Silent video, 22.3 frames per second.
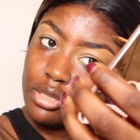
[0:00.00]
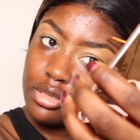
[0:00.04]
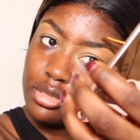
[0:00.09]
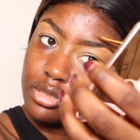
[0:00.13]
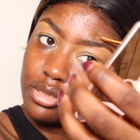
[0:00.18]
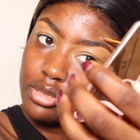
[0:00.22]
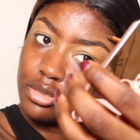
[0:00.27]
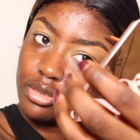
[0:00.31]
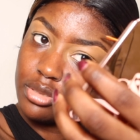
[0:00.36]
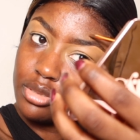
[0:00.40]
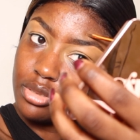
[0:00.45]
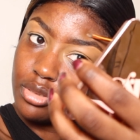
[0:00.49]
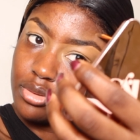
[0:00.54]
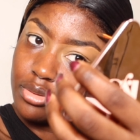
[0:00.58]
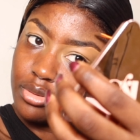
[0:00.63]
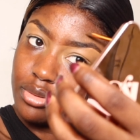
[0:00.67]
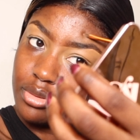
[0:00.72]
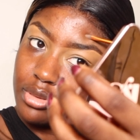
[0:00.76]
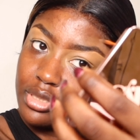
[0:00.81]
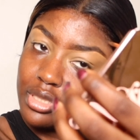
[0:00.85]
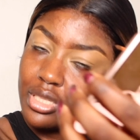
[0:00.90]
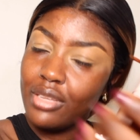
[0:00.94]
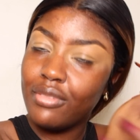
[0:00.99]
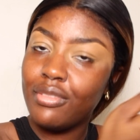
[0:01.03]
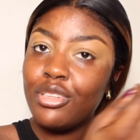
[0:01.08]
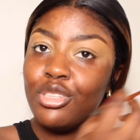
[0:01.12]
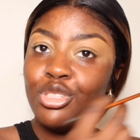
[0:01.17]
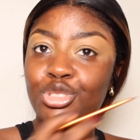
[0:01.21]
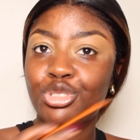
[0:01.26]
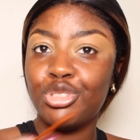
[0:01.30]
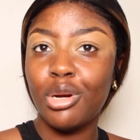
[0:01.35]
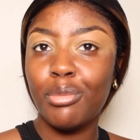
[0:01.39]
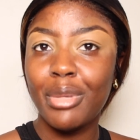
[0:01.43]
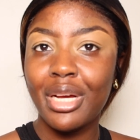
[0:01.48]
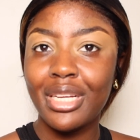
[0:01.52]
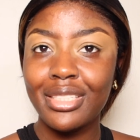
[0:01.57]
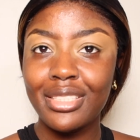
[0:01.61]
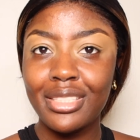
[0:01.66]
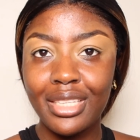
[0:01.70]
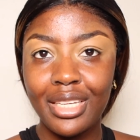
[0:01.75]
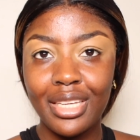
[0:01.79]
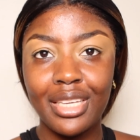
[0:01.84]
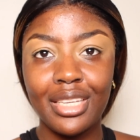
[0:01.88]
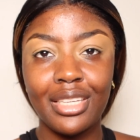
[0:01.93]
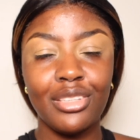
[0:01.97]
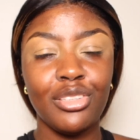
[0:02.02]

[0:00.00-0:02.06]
So it's giving dramatic.